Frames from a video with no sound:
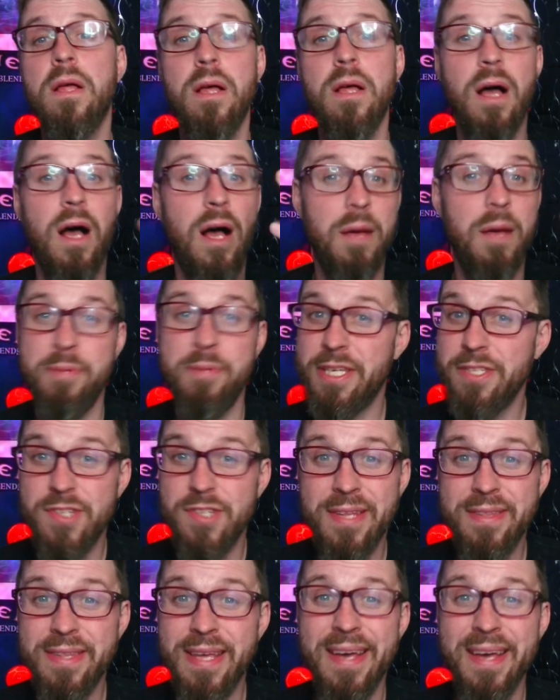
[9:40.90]
Uh, because
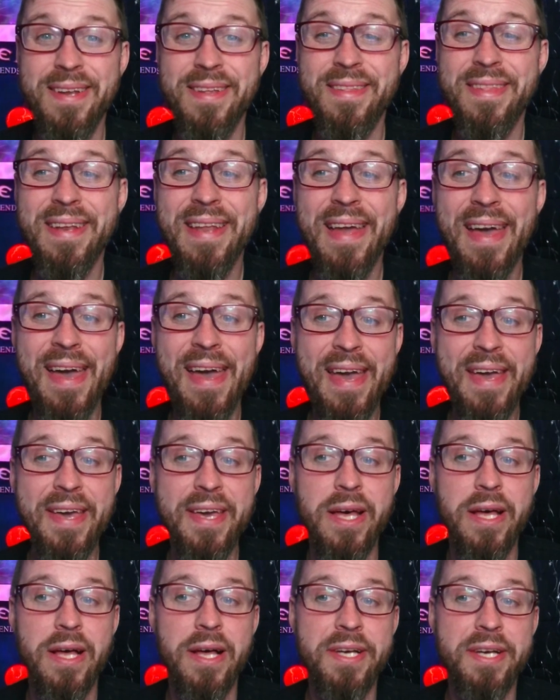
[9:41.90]
at the end of the
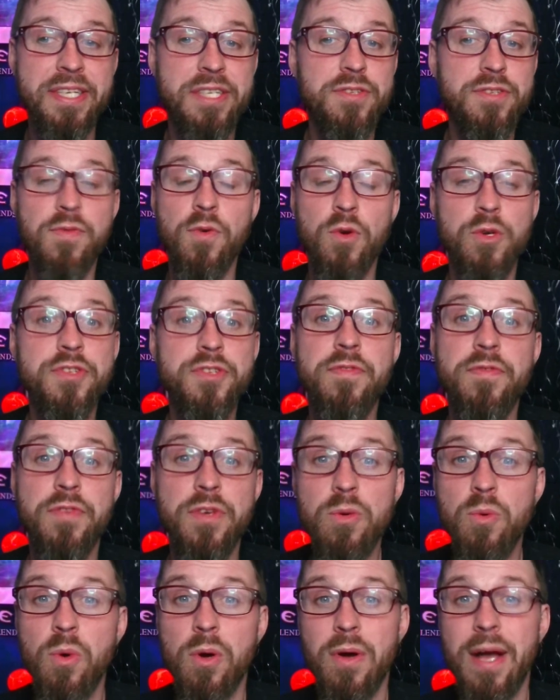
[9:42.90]
day, uh, he's forced a
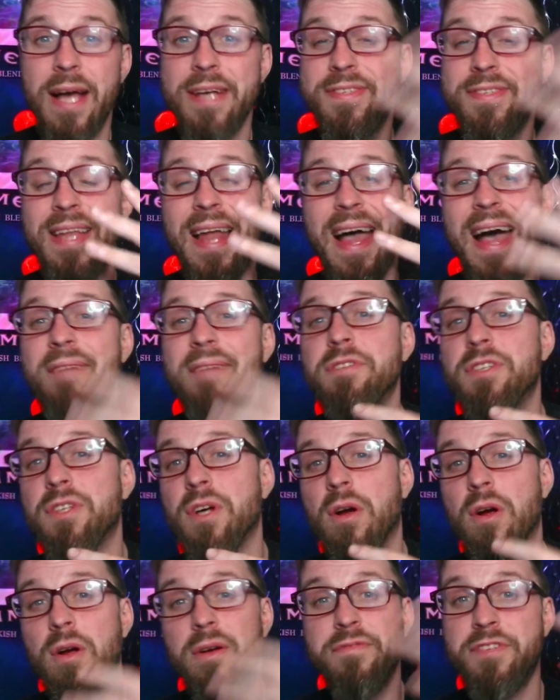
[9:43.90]
viewer as an
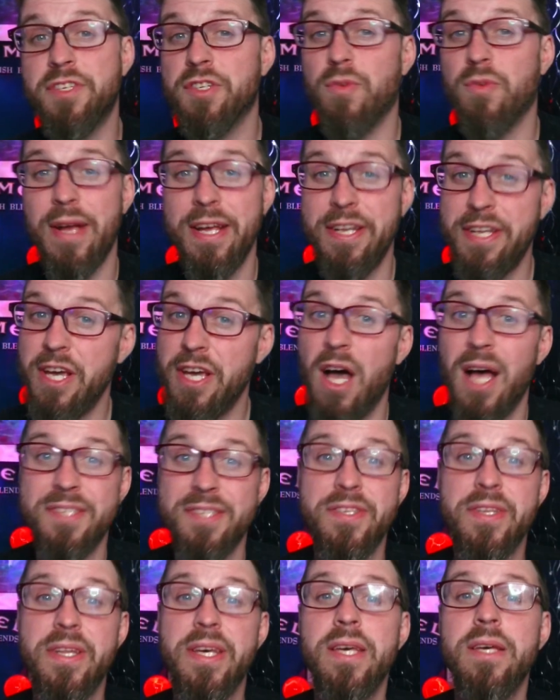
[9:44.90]
avatar of his
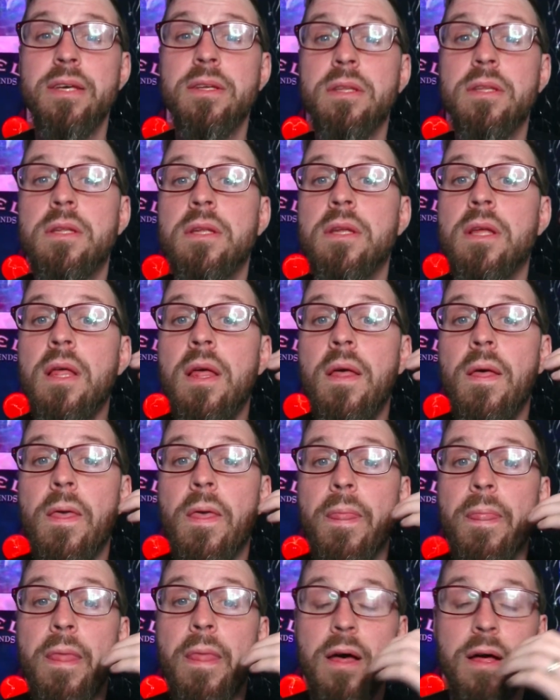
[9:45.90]
grandiosity.
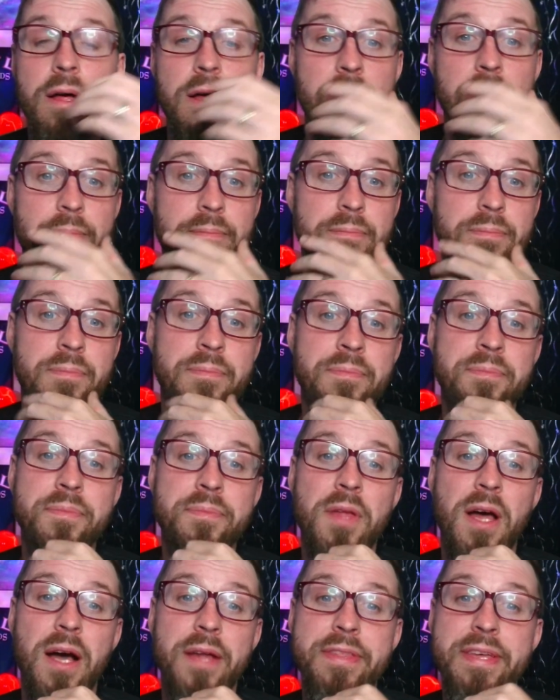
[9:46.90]
Um,
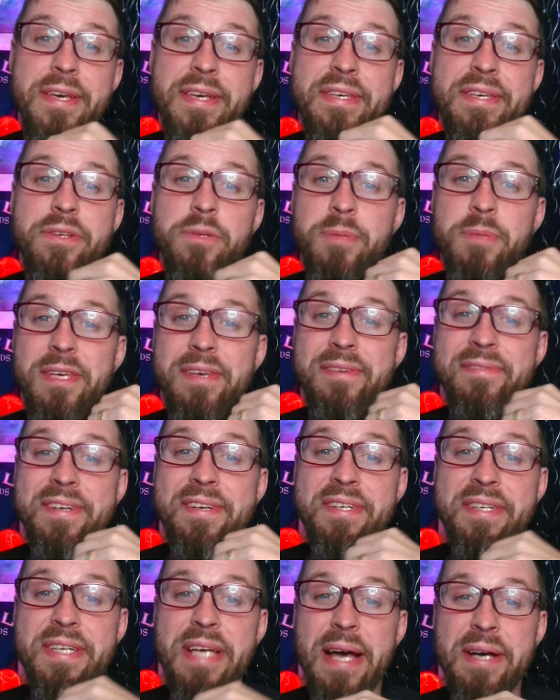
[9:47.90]
I think he'll be
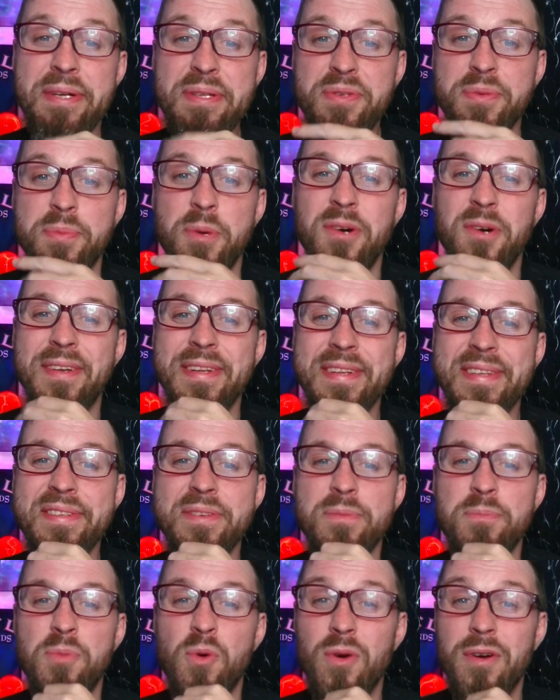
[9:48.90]
very outspoken and
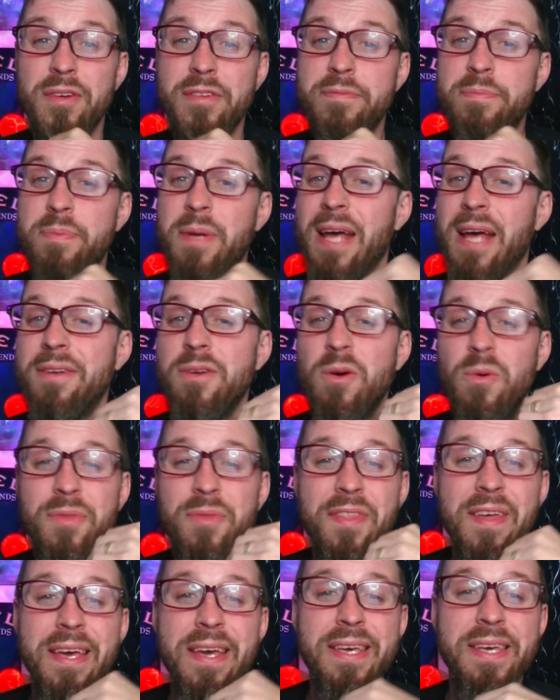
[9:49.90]
supportive, but I don't
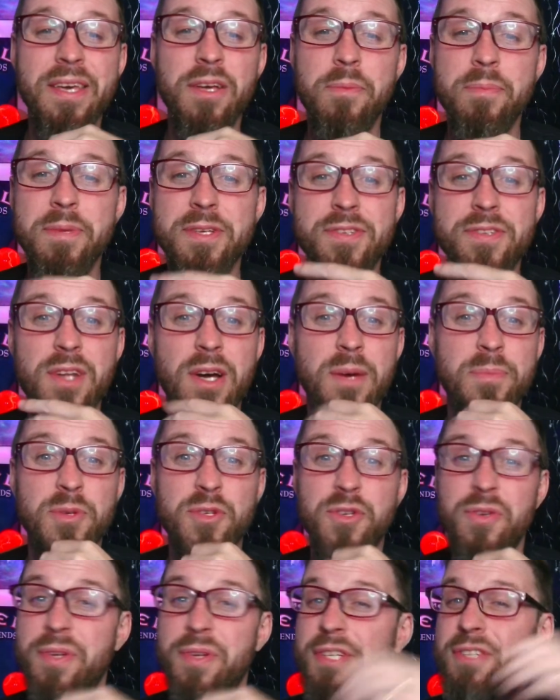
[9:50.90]
think he'll miss an
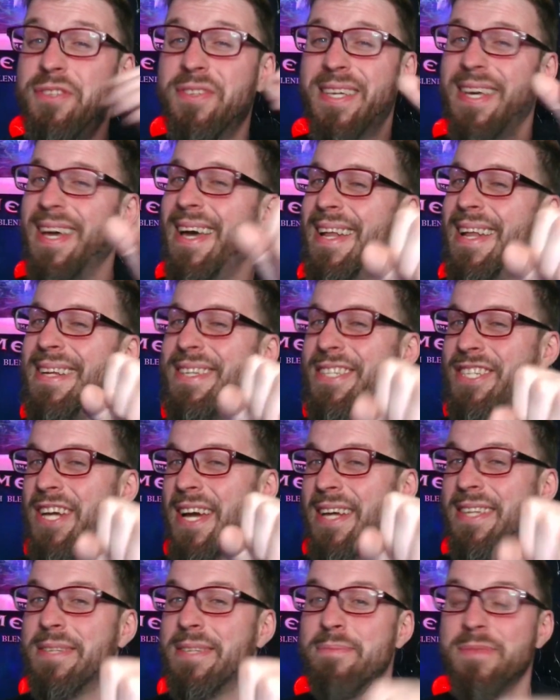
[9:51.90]
opportunity to kind of
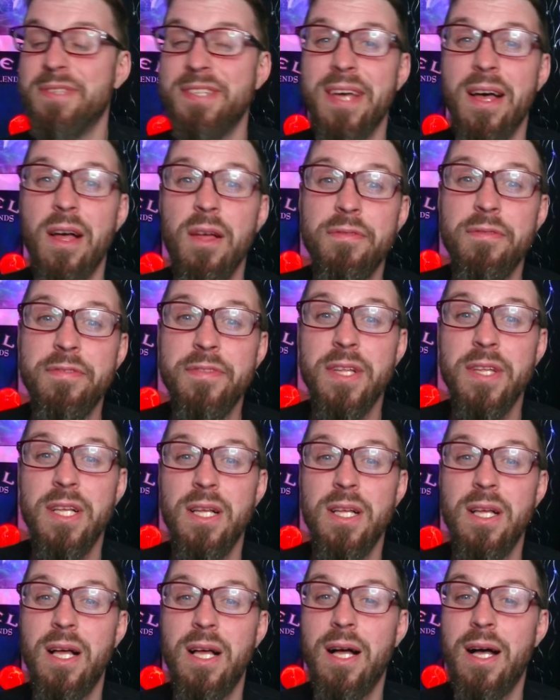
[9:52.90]
inject himself
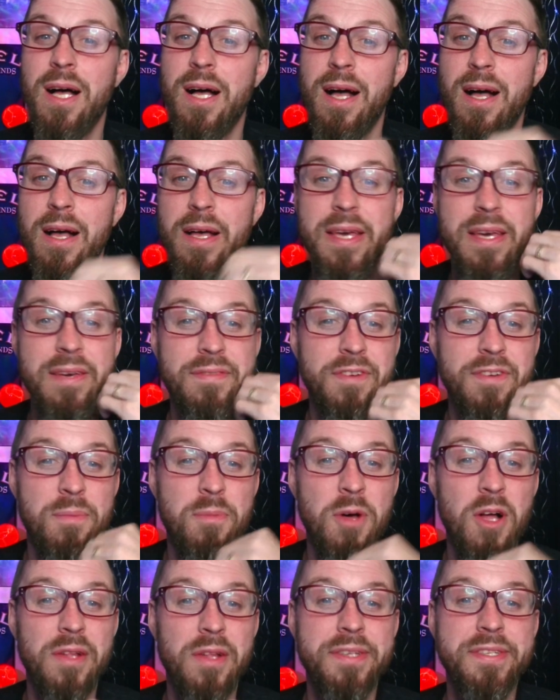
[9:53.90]
uh, if
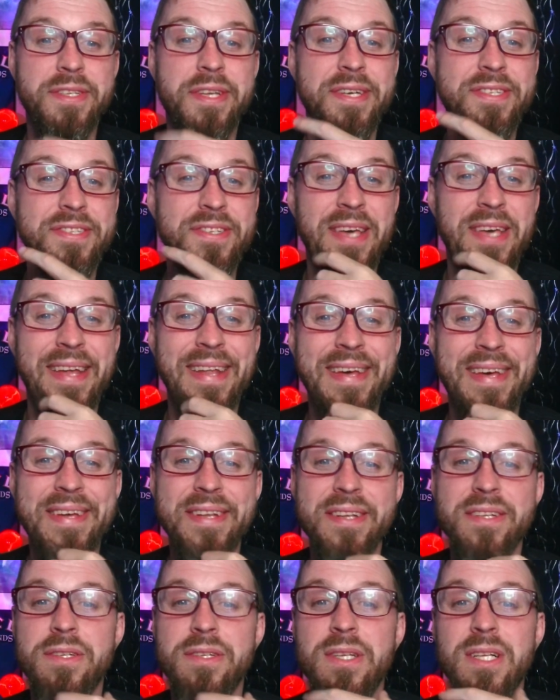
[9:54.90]
Kamala does get
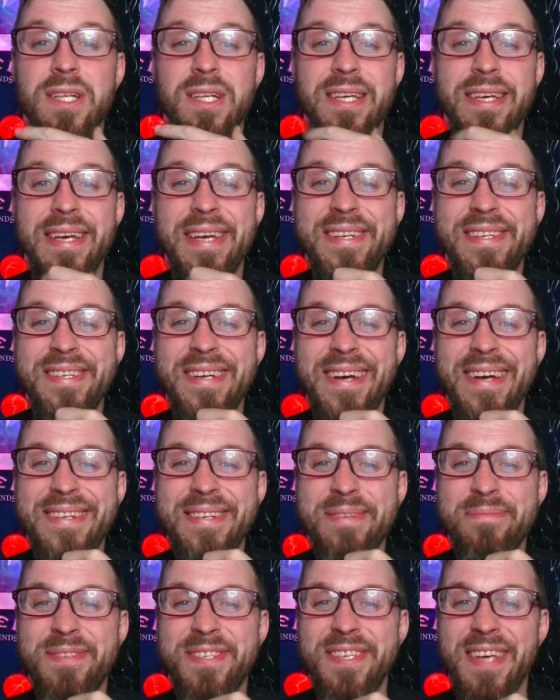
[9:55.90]
in, inject
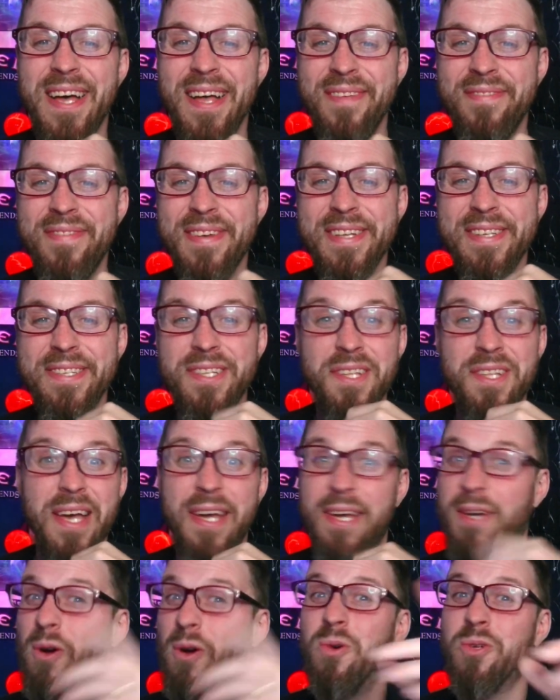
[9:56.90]
himself into
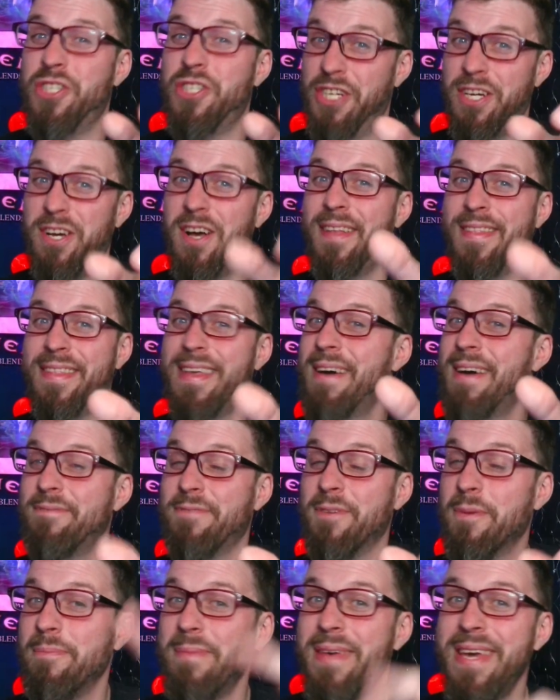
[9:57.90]
like, oh, she got that
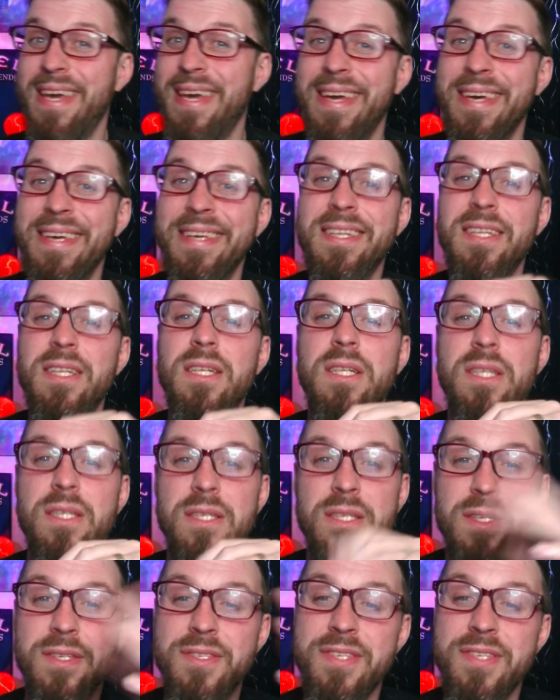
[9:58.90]
from me. Because